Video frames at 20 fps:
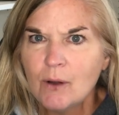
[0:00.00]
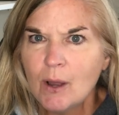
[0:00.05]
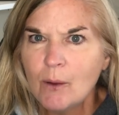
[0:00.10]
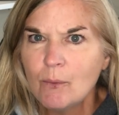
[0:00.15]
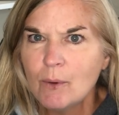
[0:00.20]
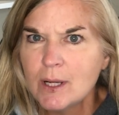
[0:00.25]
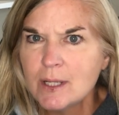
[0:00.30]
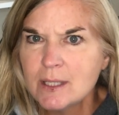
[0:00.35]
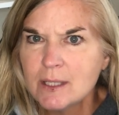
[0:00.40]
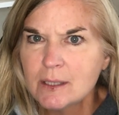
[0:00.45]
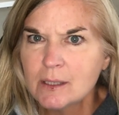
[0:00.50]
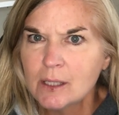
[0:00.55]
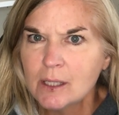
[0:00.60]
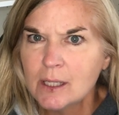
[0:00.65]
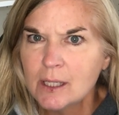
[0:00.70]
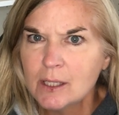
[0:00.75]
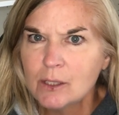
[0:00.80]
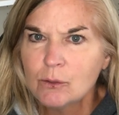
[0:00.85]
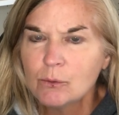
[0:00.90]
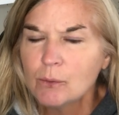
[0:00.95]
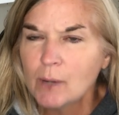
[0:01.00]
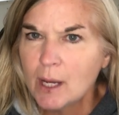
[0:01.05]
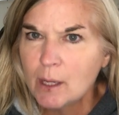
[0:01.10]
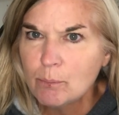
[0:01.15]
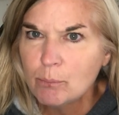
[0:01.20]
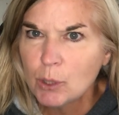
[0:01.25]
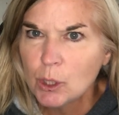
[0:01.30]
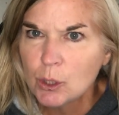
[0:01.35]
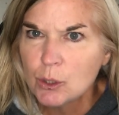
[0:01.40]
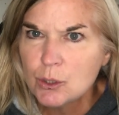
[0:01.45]
was a
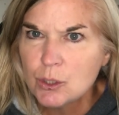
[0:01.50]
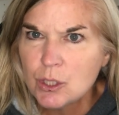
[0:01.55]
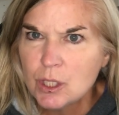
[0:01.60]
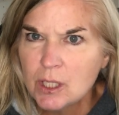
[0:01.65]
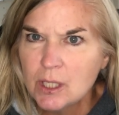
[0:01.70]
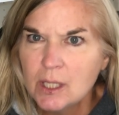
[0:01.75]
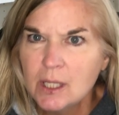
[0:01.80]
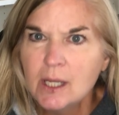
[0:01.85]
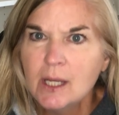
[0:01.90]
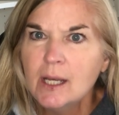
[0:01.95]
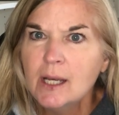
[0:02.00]
great person.